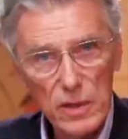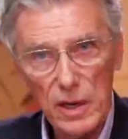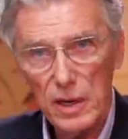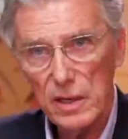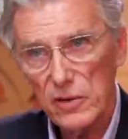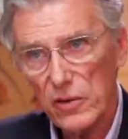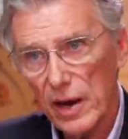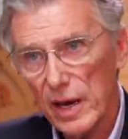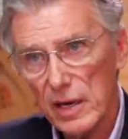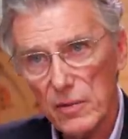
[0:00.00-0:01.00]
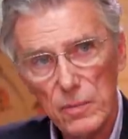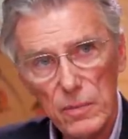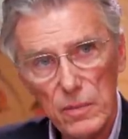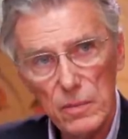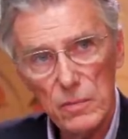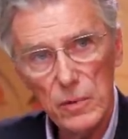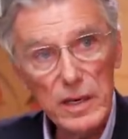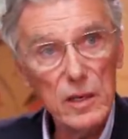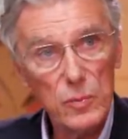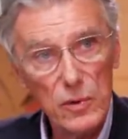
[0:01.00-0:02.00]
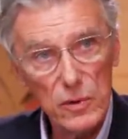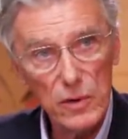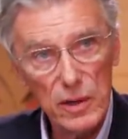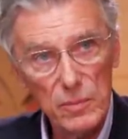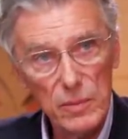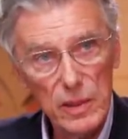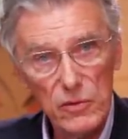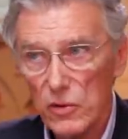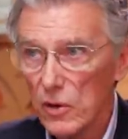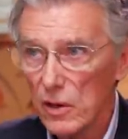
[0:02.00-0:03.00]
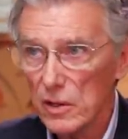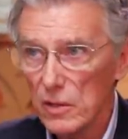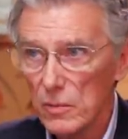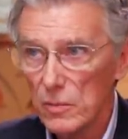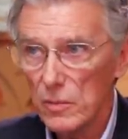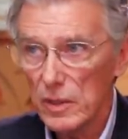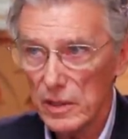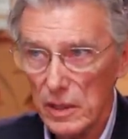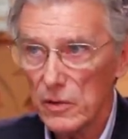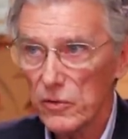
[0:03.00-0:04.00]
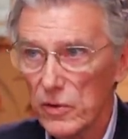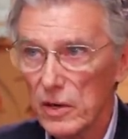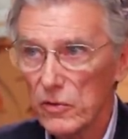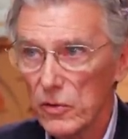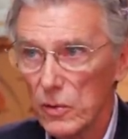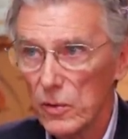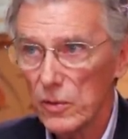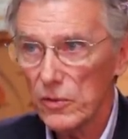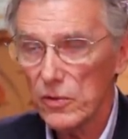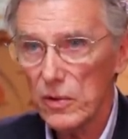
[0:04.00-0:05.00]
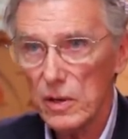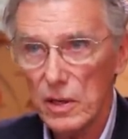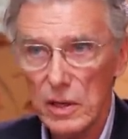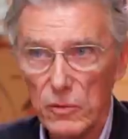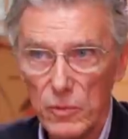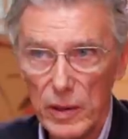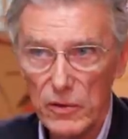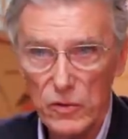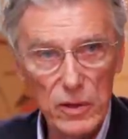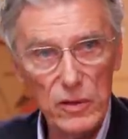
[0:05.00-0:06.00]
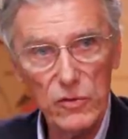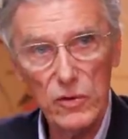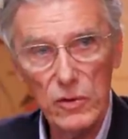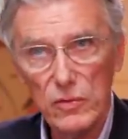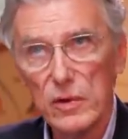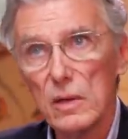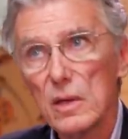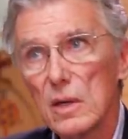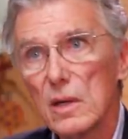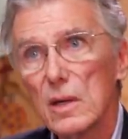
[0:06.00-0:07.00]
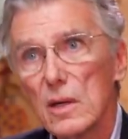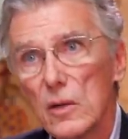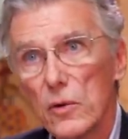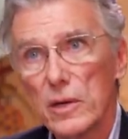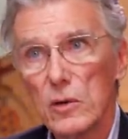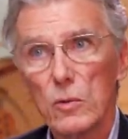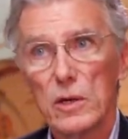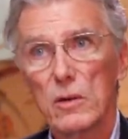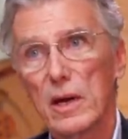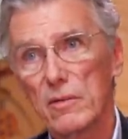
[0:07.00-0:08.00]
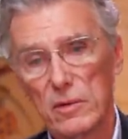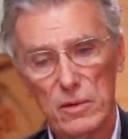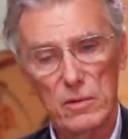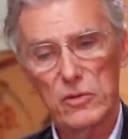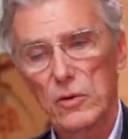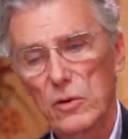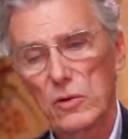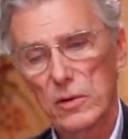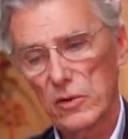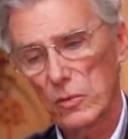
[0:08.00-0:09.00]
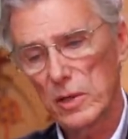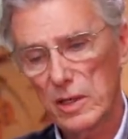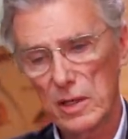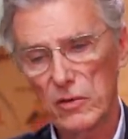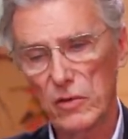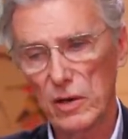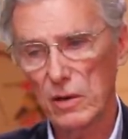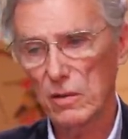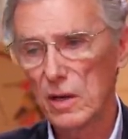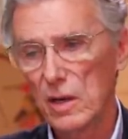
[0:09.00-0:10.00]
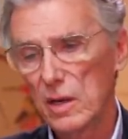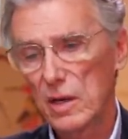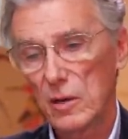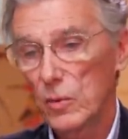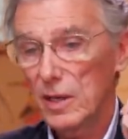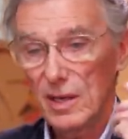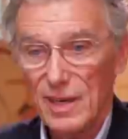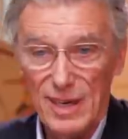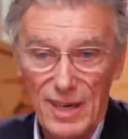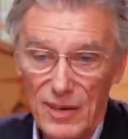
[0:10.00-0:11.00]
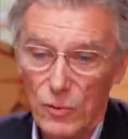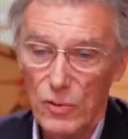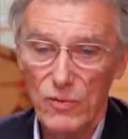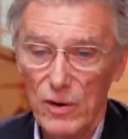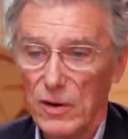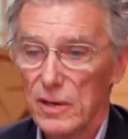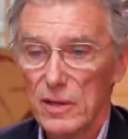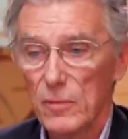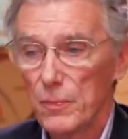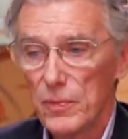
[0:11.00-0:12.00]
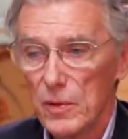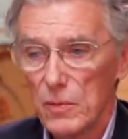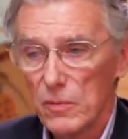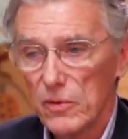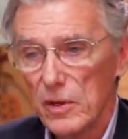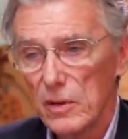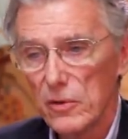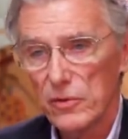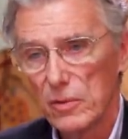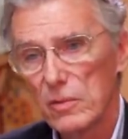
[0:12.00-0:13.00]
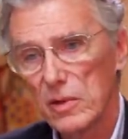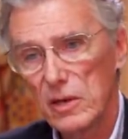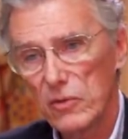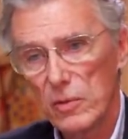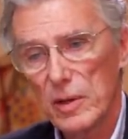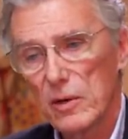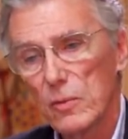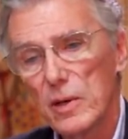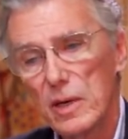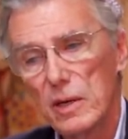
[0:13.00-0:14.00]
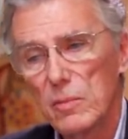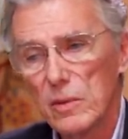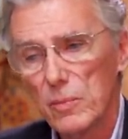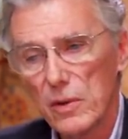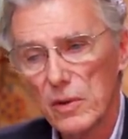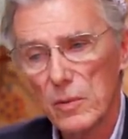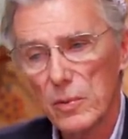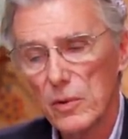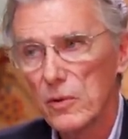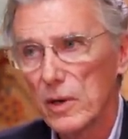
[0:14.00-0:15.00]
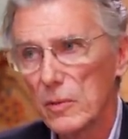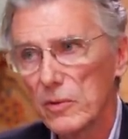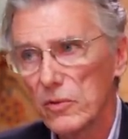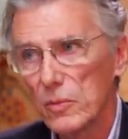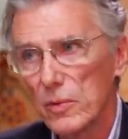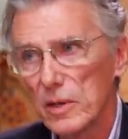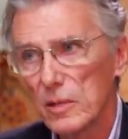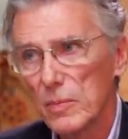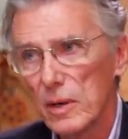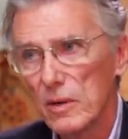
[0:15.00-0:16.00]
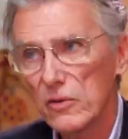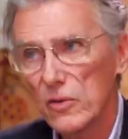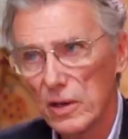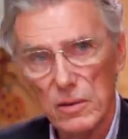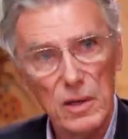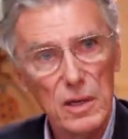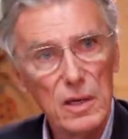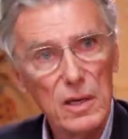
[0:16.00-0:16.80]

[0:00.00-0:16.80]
to the 90s, I had a reading program in Chicago in the inner city schools, and it was based on the Sylvan learning where you have a tutor and three kids there. And we could take kids with very little skills and teach them how to read, but part of the program was to bring the parents in